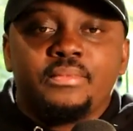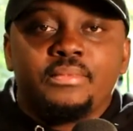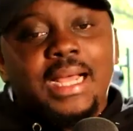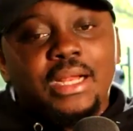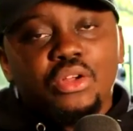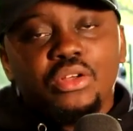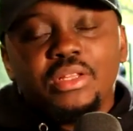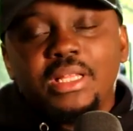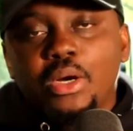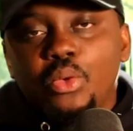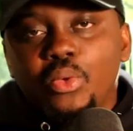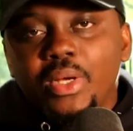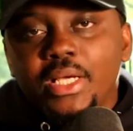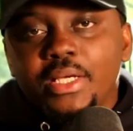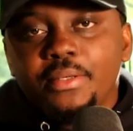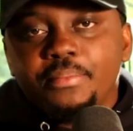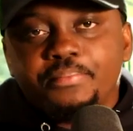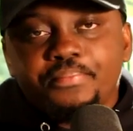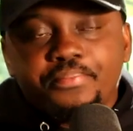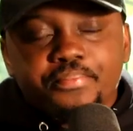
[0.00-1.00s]
Another
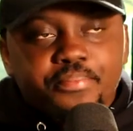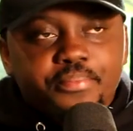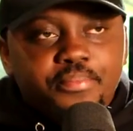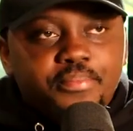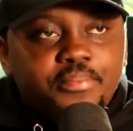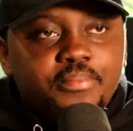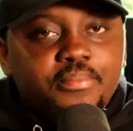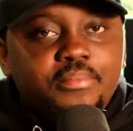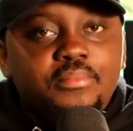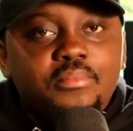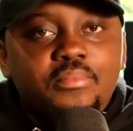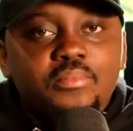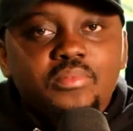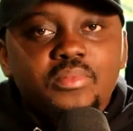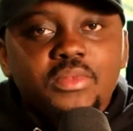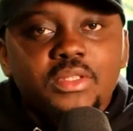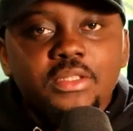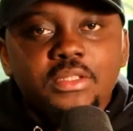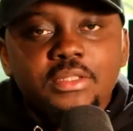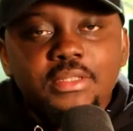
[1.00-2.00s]
way
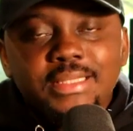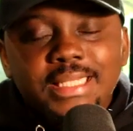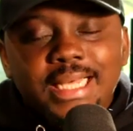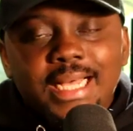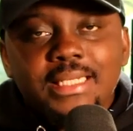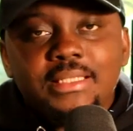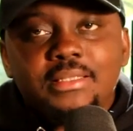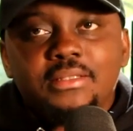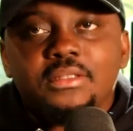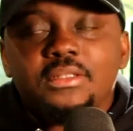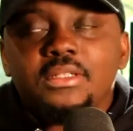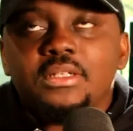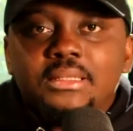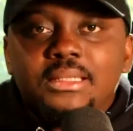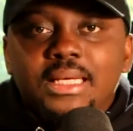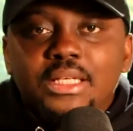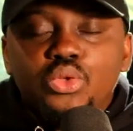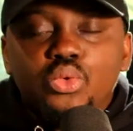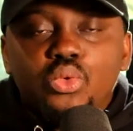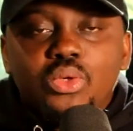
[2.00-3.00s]
that
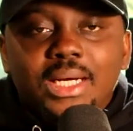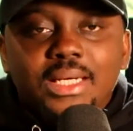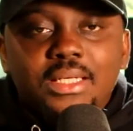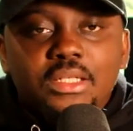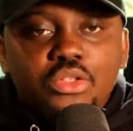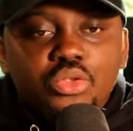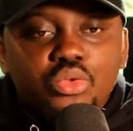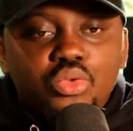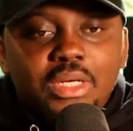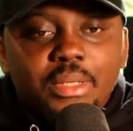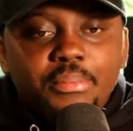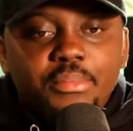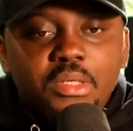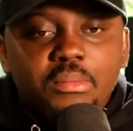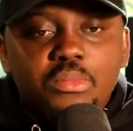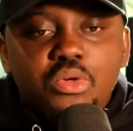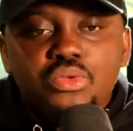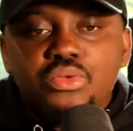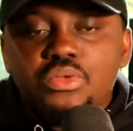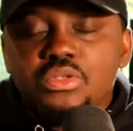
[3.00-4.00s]
you can be
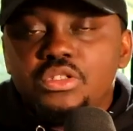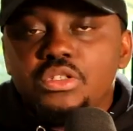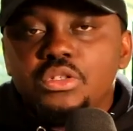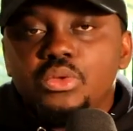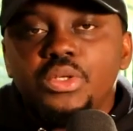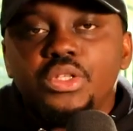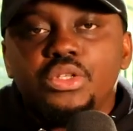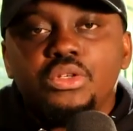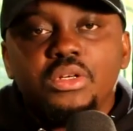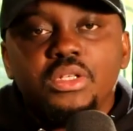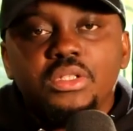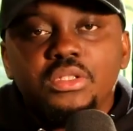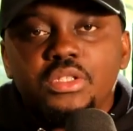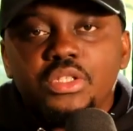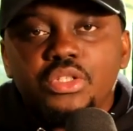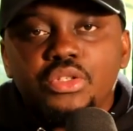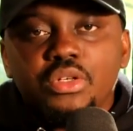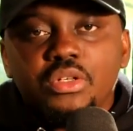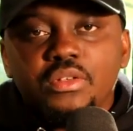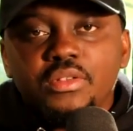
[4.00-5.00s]
able to deal with your
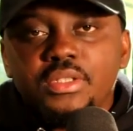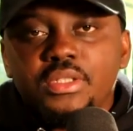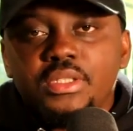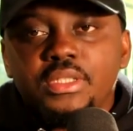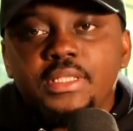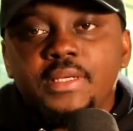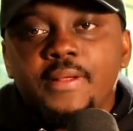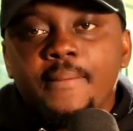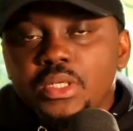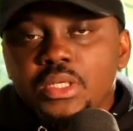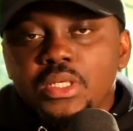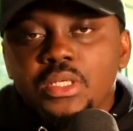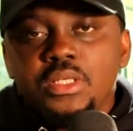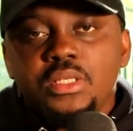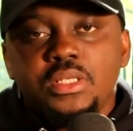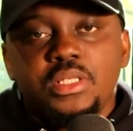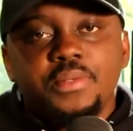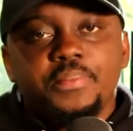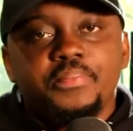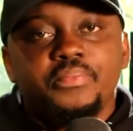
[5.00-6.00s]
insecurity
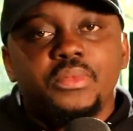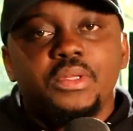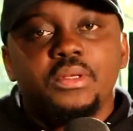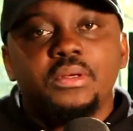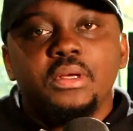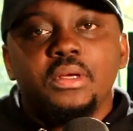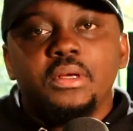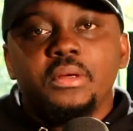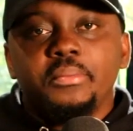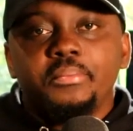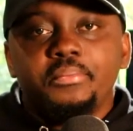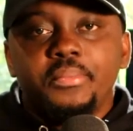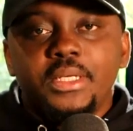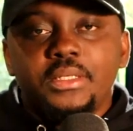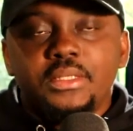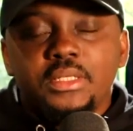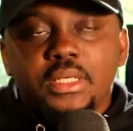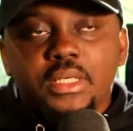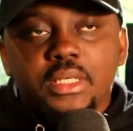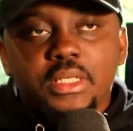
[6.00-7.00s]
is
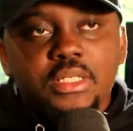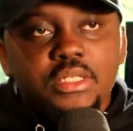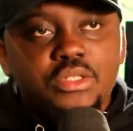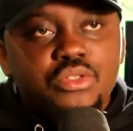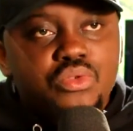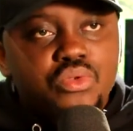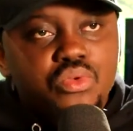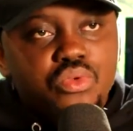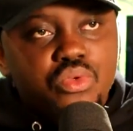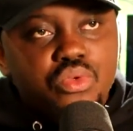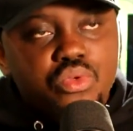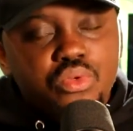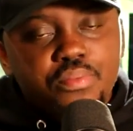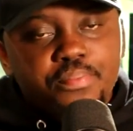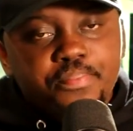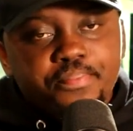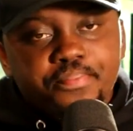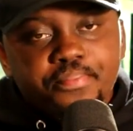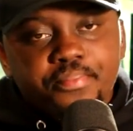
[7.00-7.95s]
basically to